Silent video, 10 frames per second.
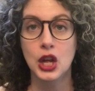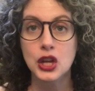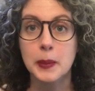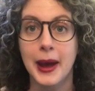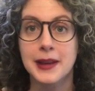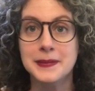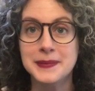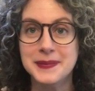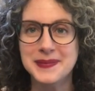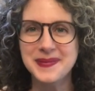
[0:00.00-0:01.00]
Goodbye.
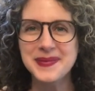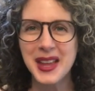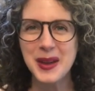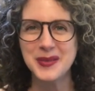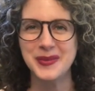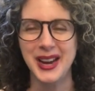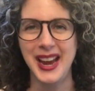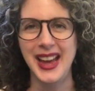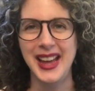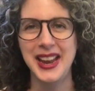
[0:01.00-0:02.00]

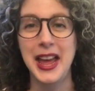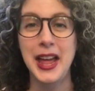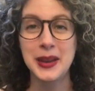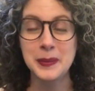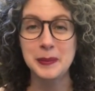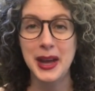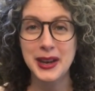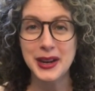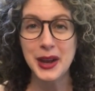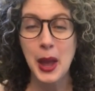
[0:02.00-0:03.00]
Bread and
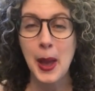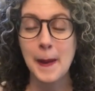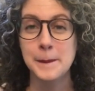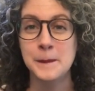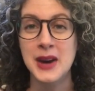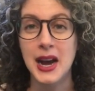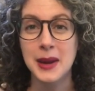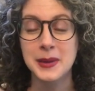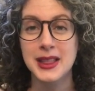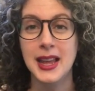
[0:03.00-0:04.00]
butter,
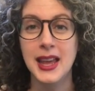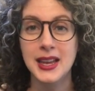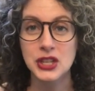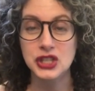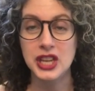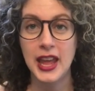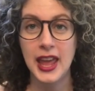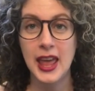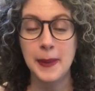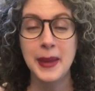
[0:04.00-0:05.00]
marmalade and
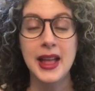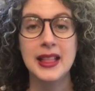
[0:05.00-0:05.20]
jam.